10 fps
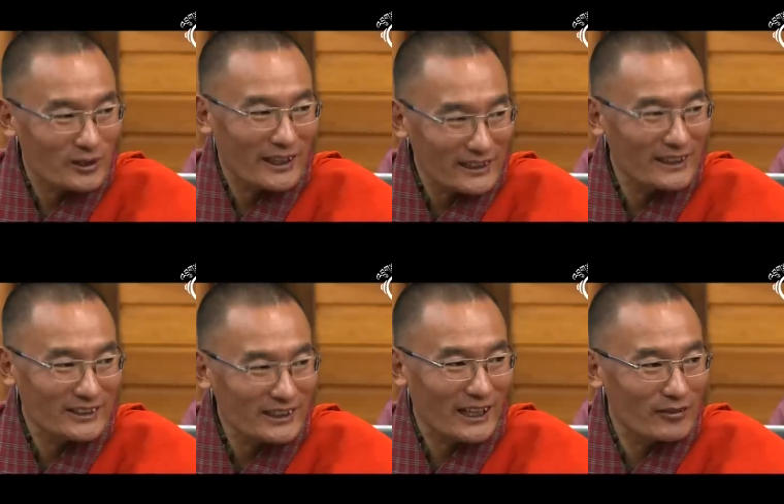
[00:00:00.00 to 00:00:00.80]
the whole
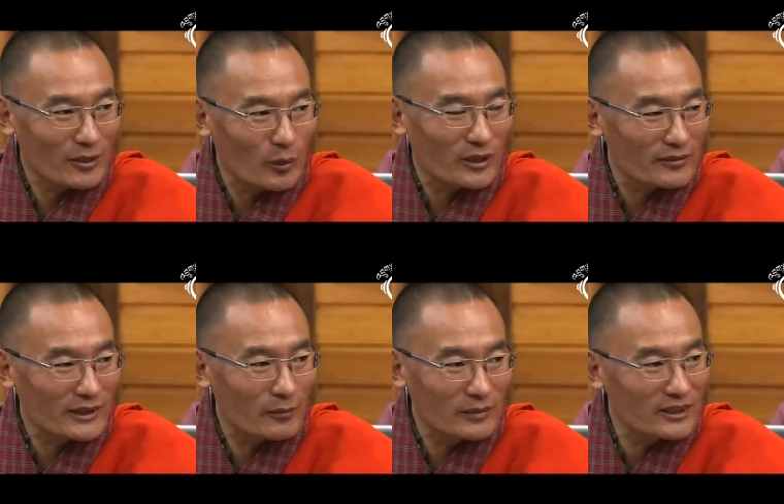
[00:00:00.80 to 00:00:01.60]

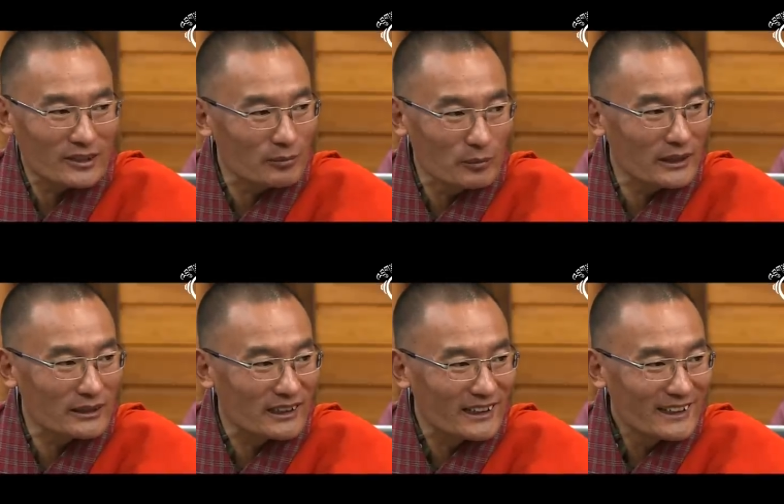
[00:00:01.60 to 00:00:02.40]
examination process,
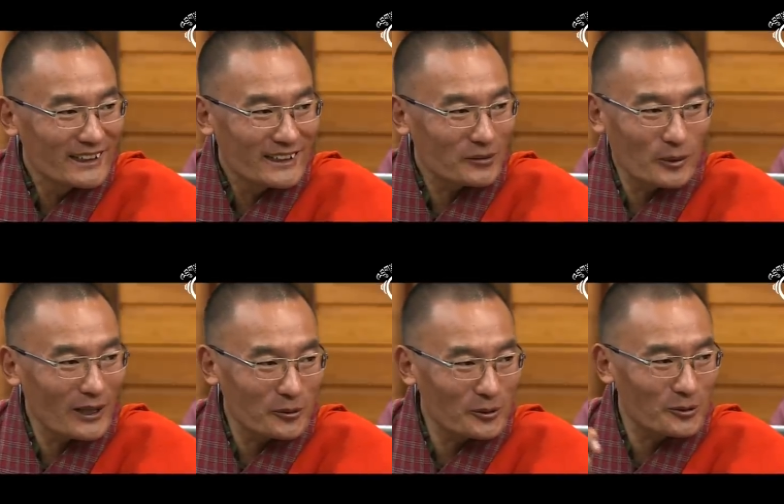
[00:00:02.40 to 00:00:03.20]
as a
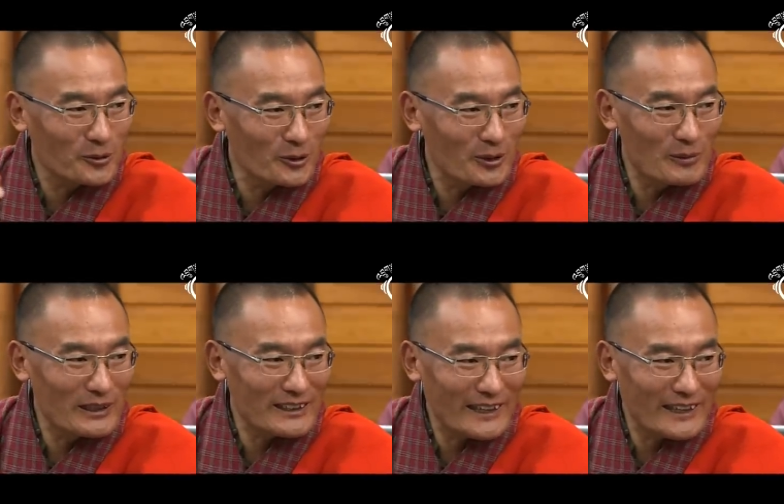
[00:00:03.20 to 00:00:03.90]
matter of fact,